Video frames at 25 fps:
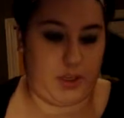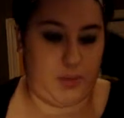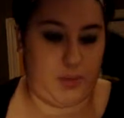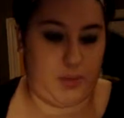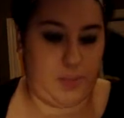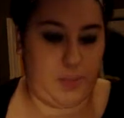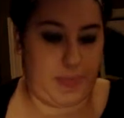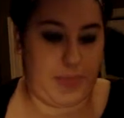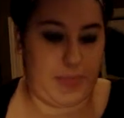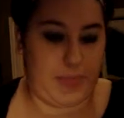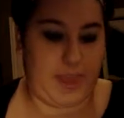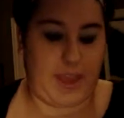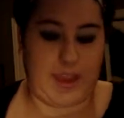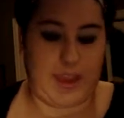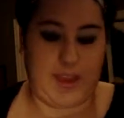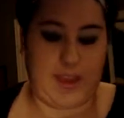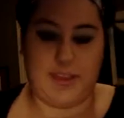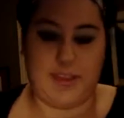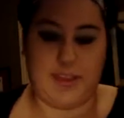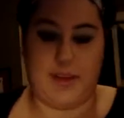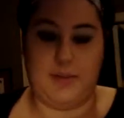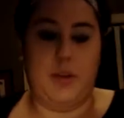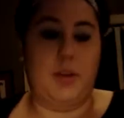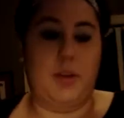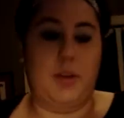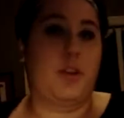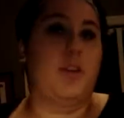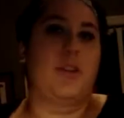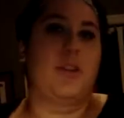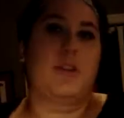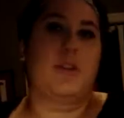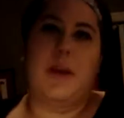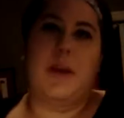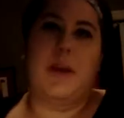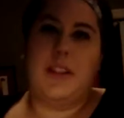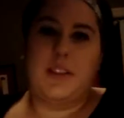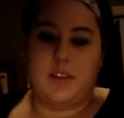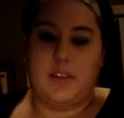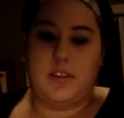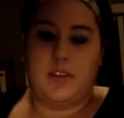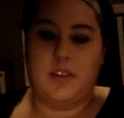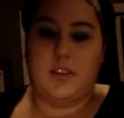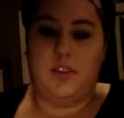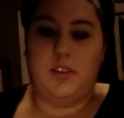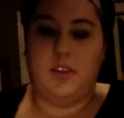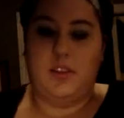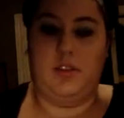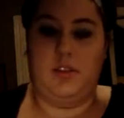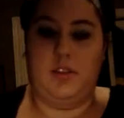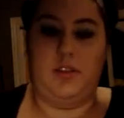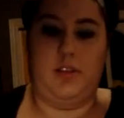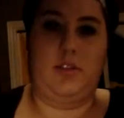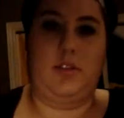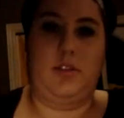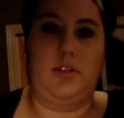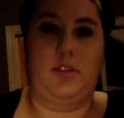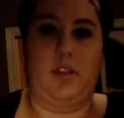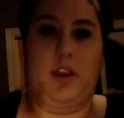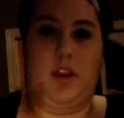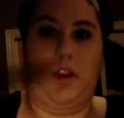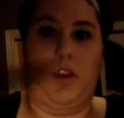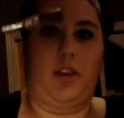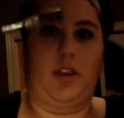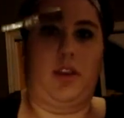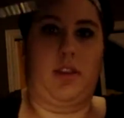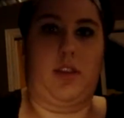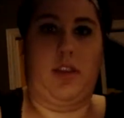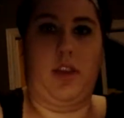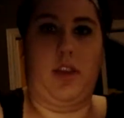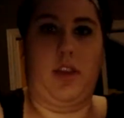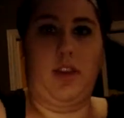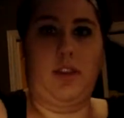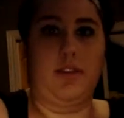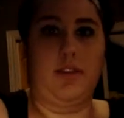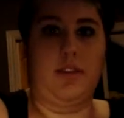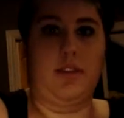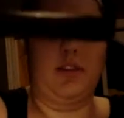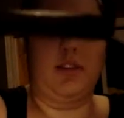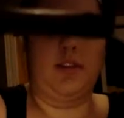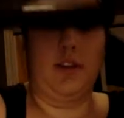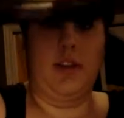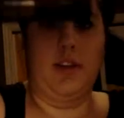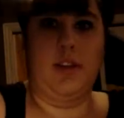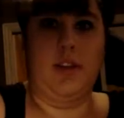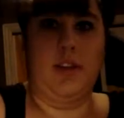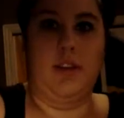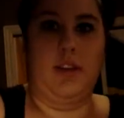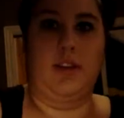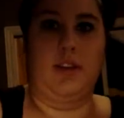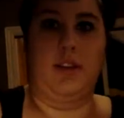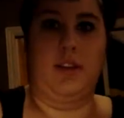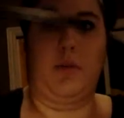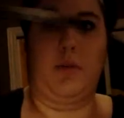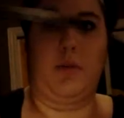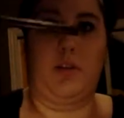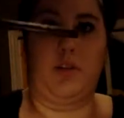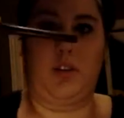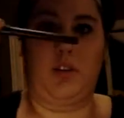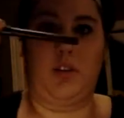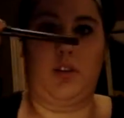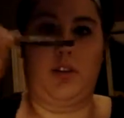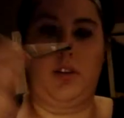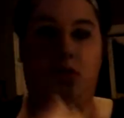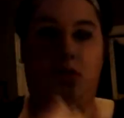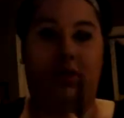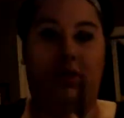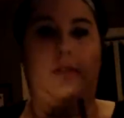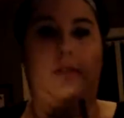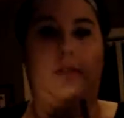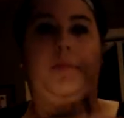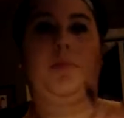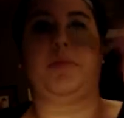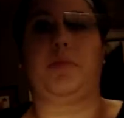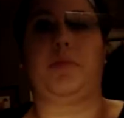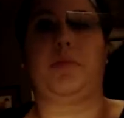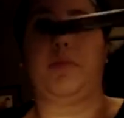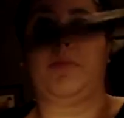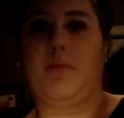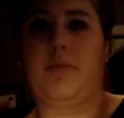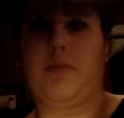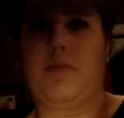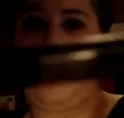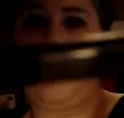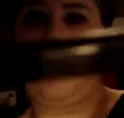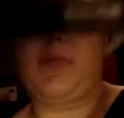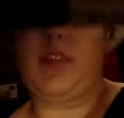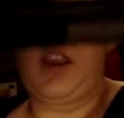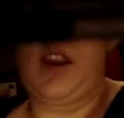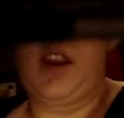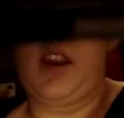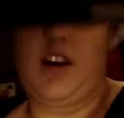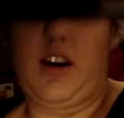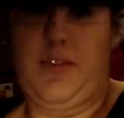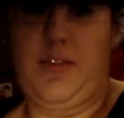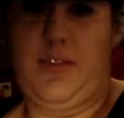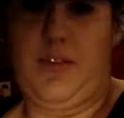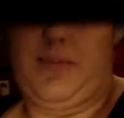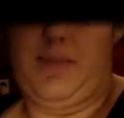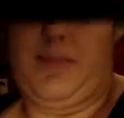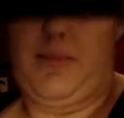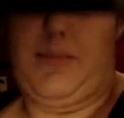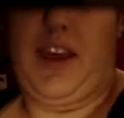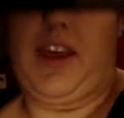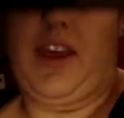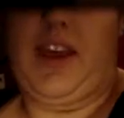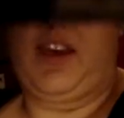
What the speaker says: you. And you can use a pencil like this, Smolder, from